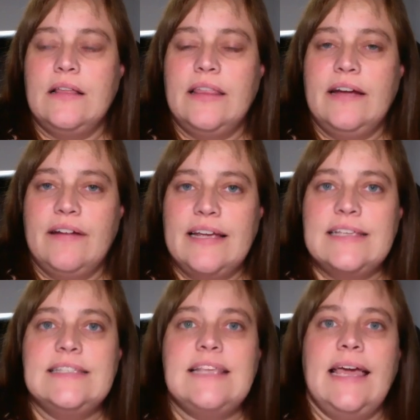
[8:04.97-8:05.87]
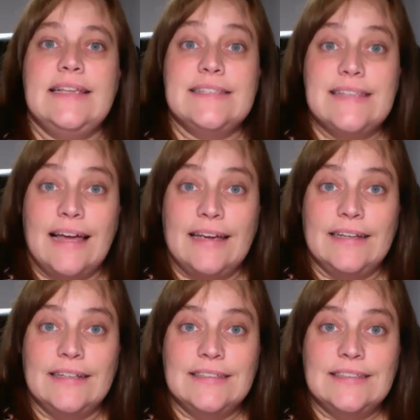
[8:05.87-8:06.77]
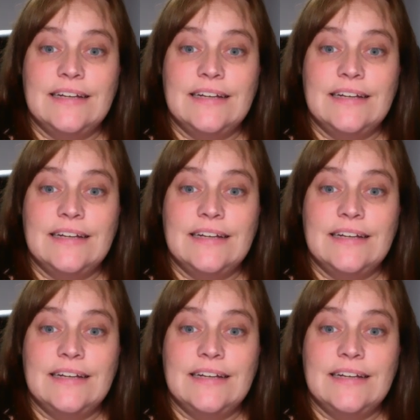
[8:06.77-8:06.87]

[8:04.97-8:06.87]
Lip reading: there is a science.